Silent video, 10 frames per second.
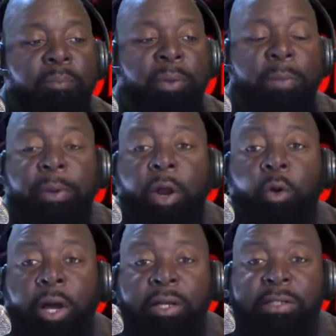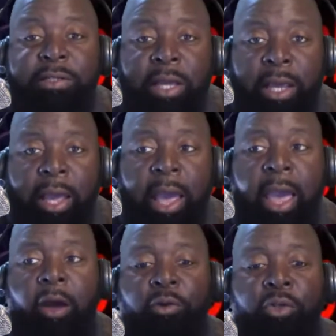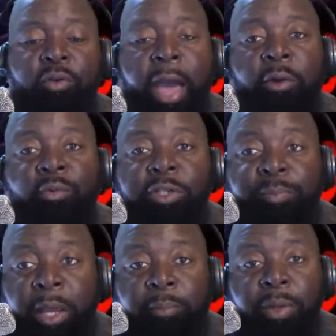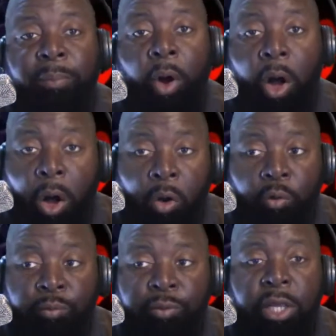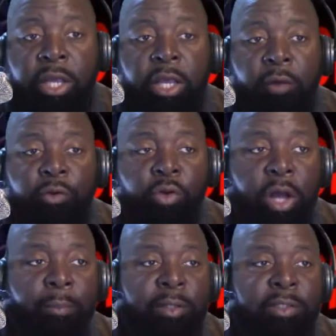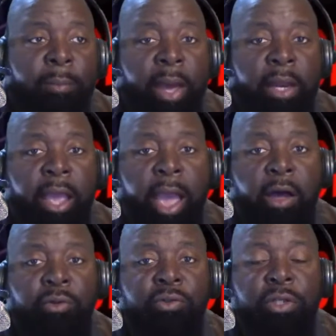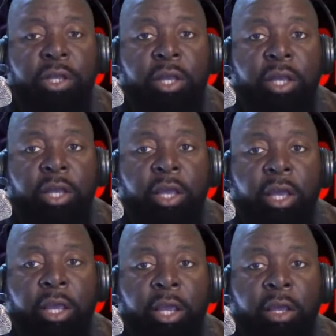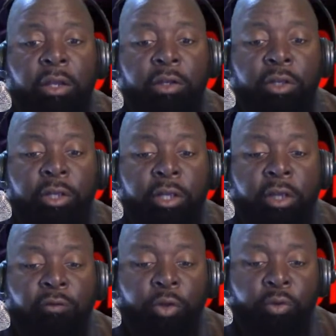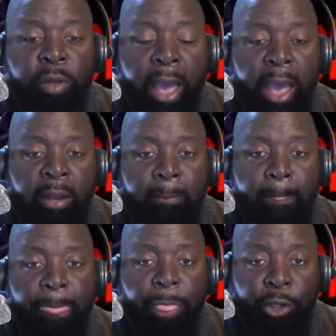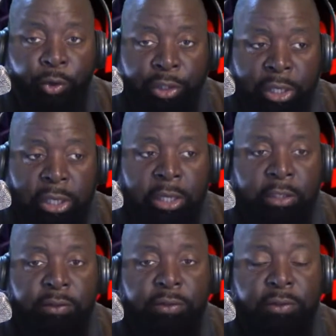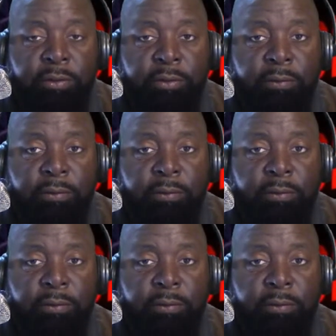people don't understand how you got to respect people's homes. If you come to somebody's house and if you got your kids,